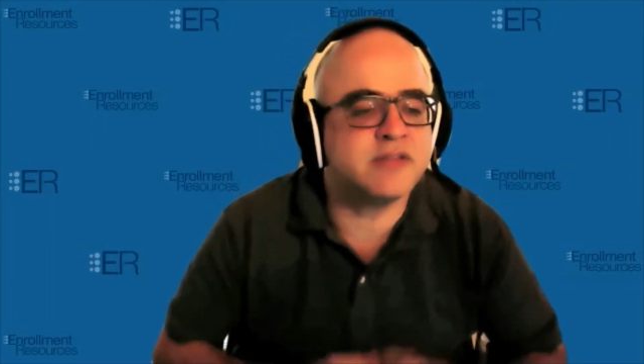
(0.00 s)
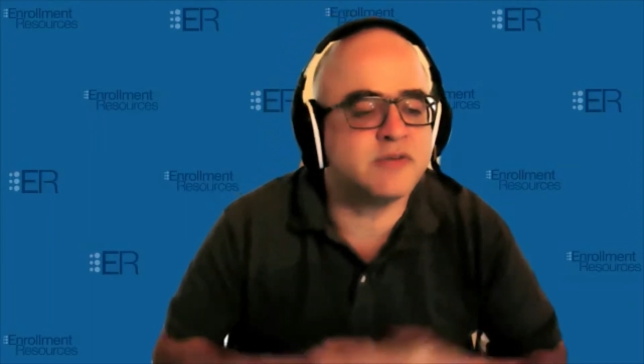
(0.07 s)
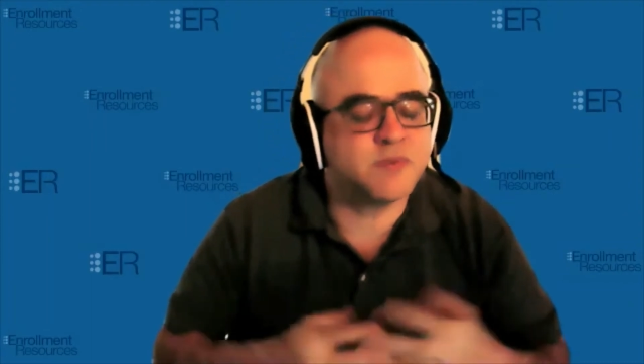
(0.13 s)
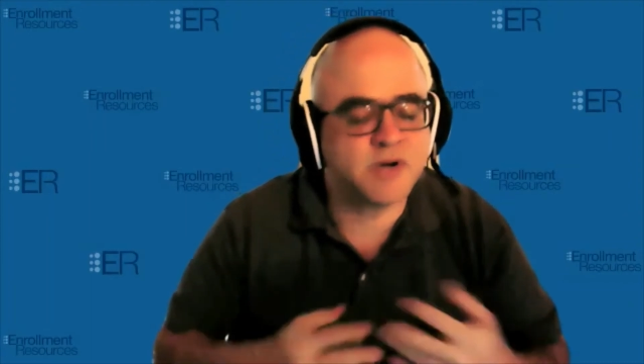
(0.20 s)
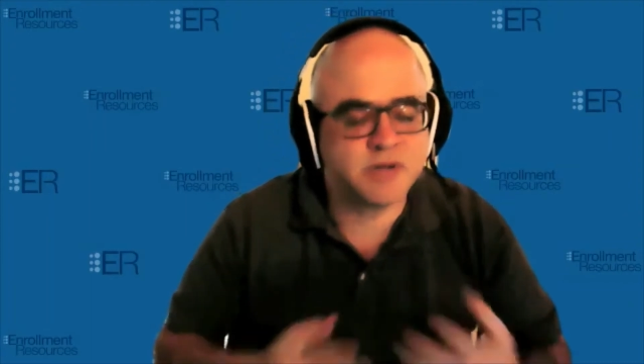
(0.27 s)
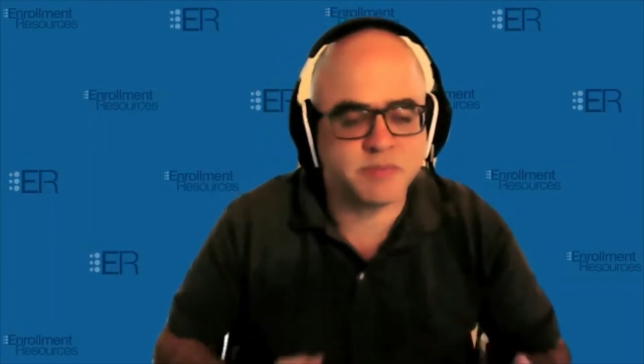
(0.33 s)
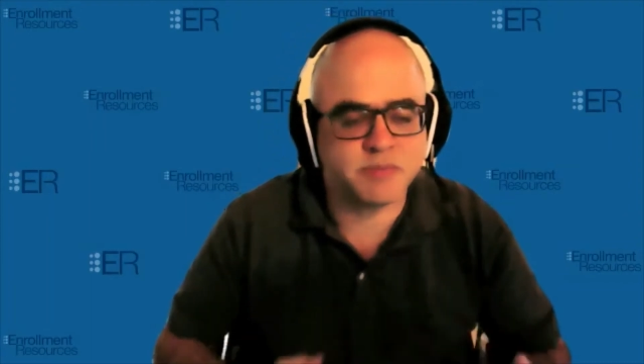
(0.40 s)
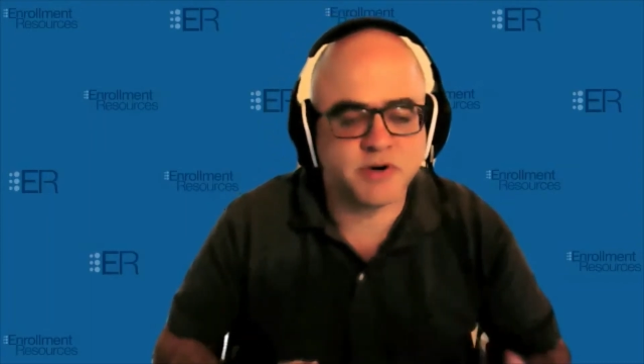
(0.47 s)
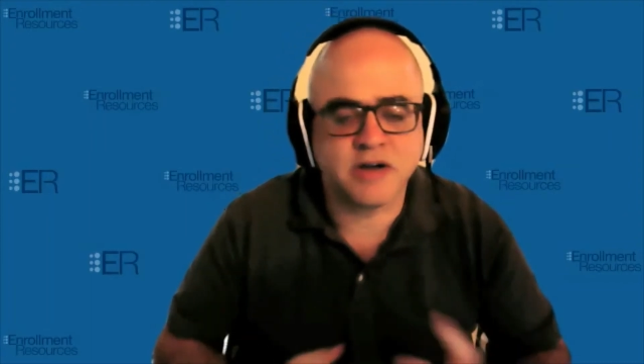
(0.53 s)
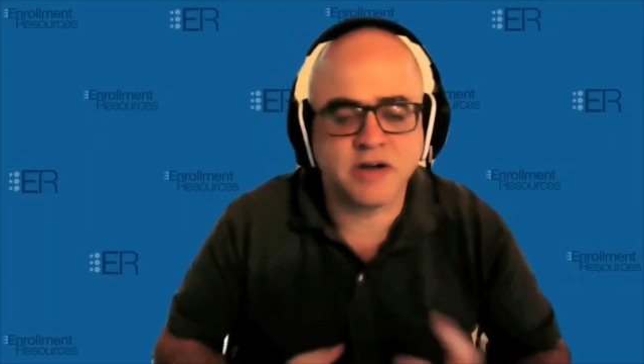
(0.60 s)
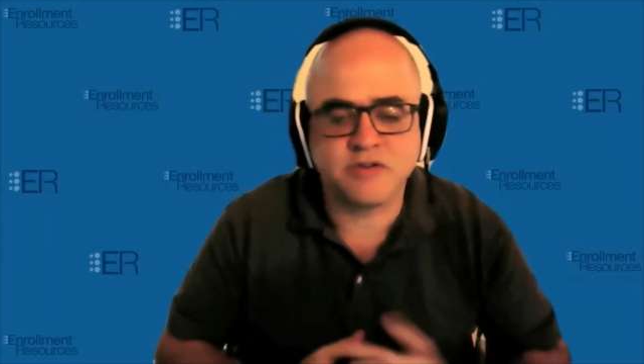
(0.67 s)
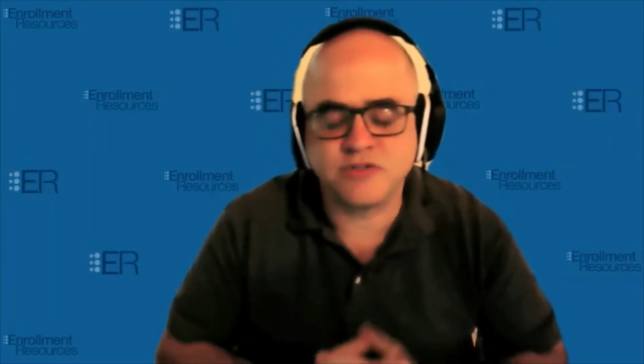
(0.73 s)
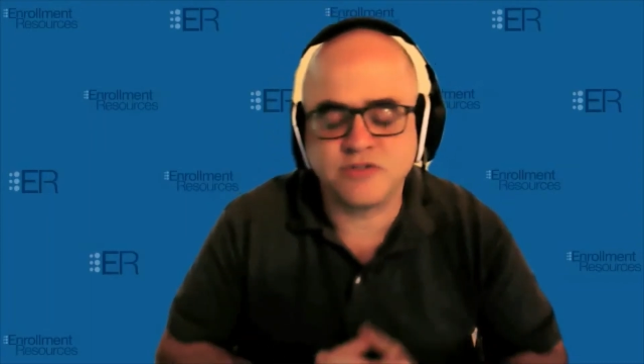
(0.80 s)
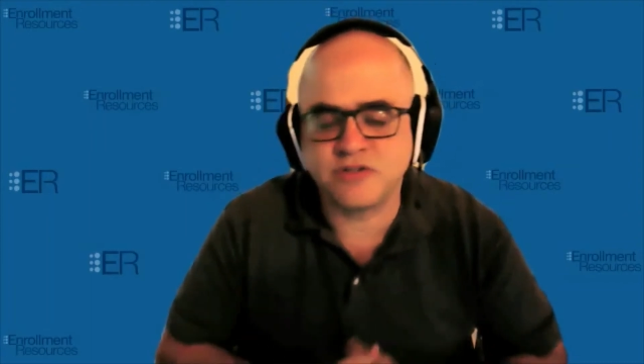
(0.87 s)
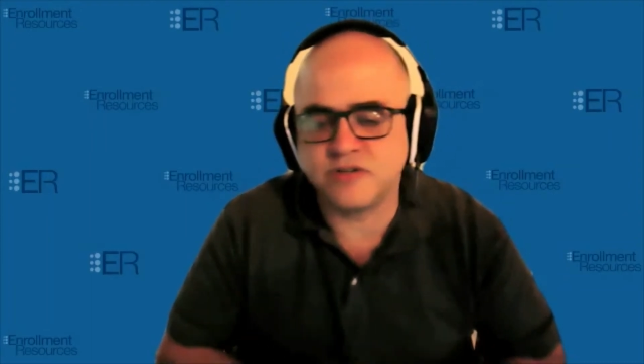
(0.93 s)
the web
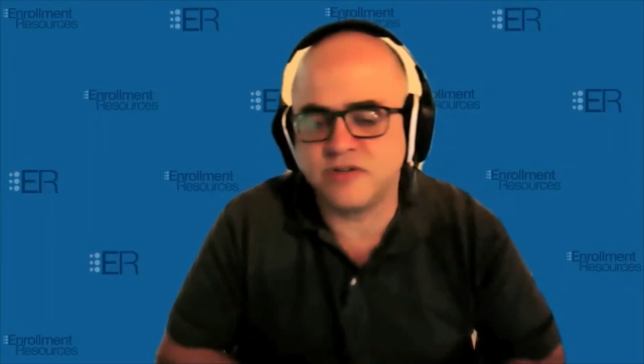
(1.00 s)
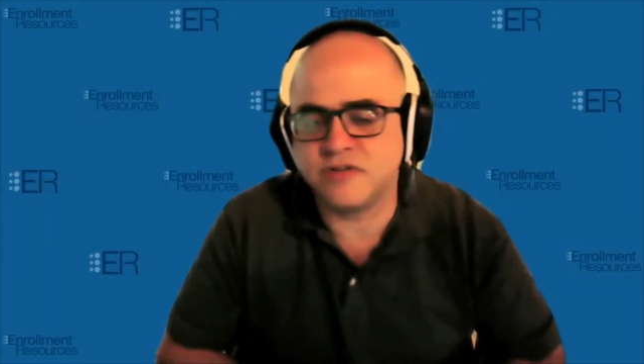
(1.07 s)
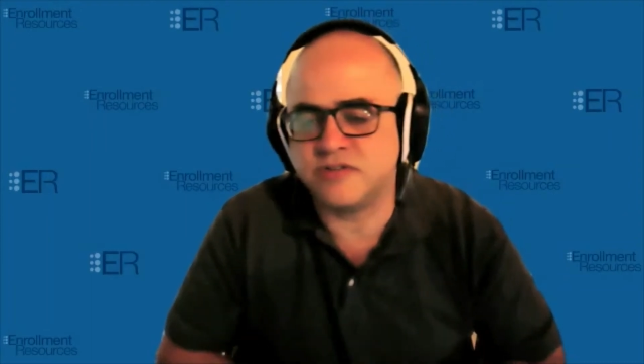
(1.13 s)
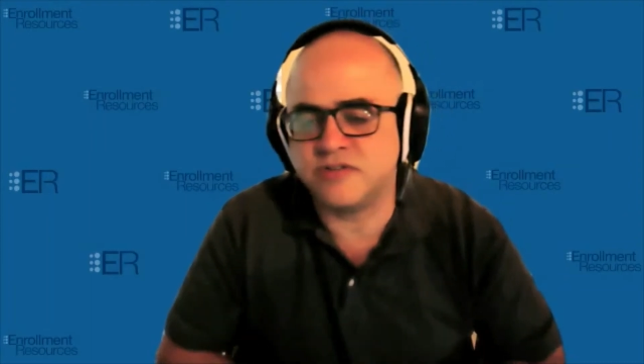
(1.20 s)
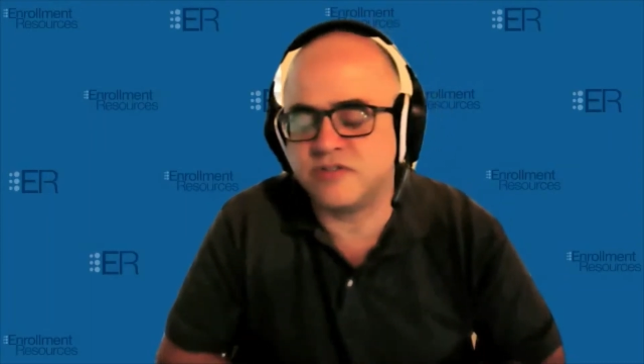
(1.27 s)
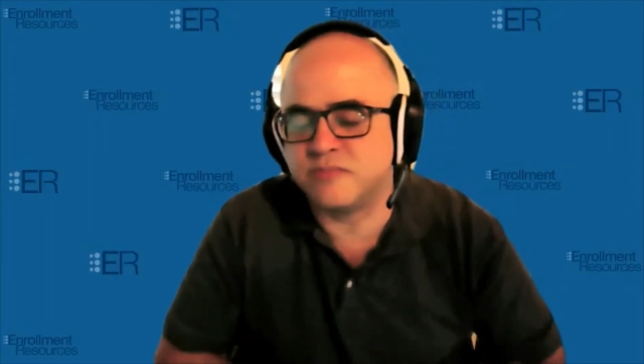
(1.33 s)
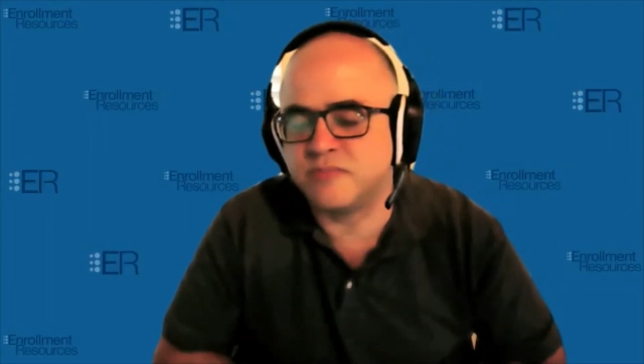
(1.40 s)
browsers,